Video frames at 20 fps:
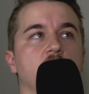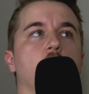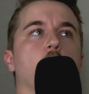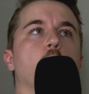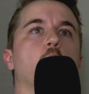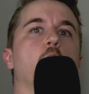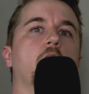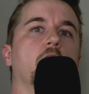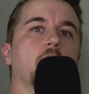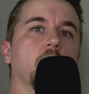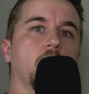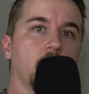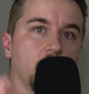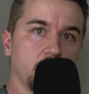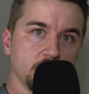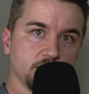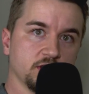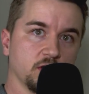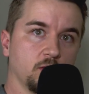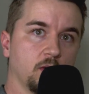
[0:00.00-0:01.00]
while
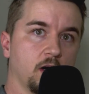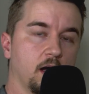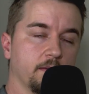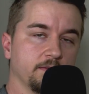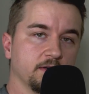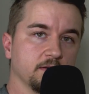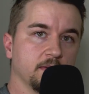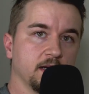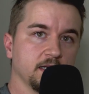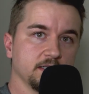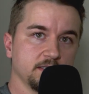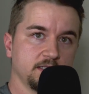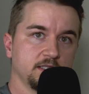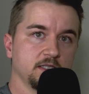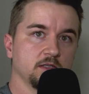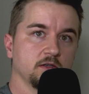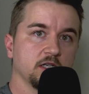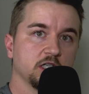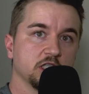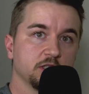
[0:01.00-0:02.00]
also optimizing
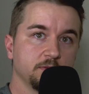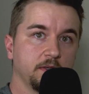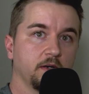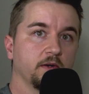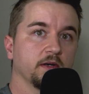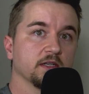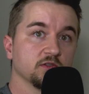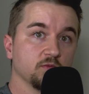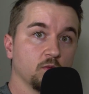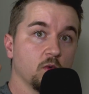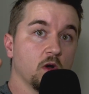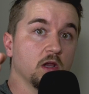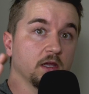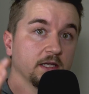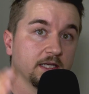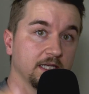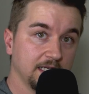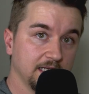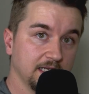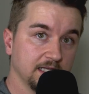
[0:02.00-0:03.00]
your experience
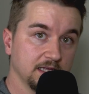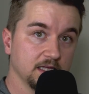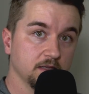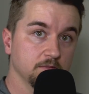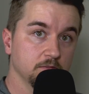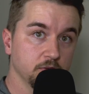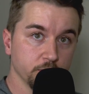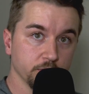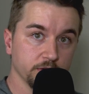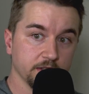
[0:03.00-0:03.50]
while in the boot